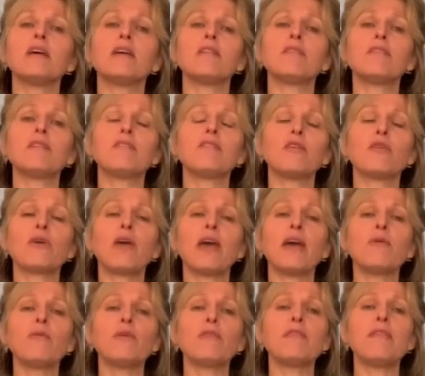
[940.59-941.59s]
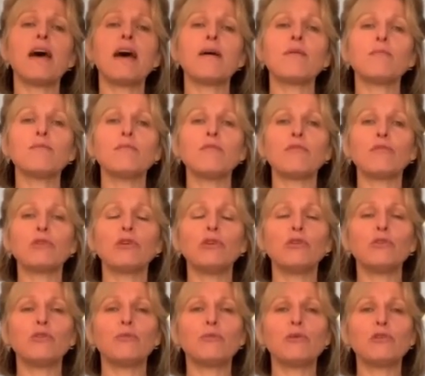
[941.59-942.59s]
If it's okay with them for
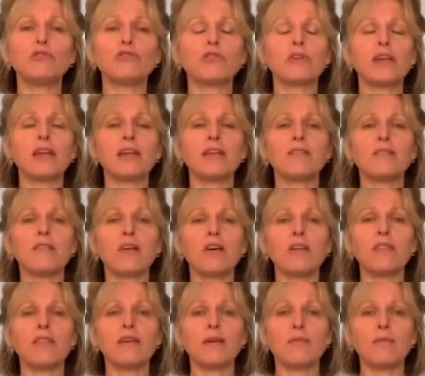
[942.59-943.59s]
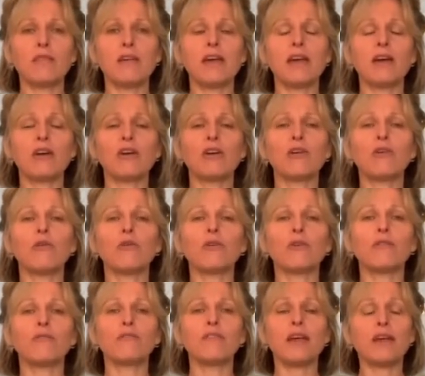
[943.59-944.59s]
you to put your hands on them there,
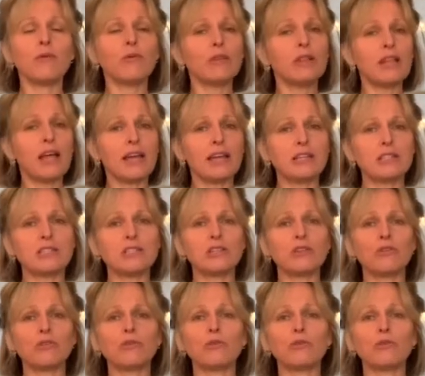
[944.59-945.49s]
or if they would like to,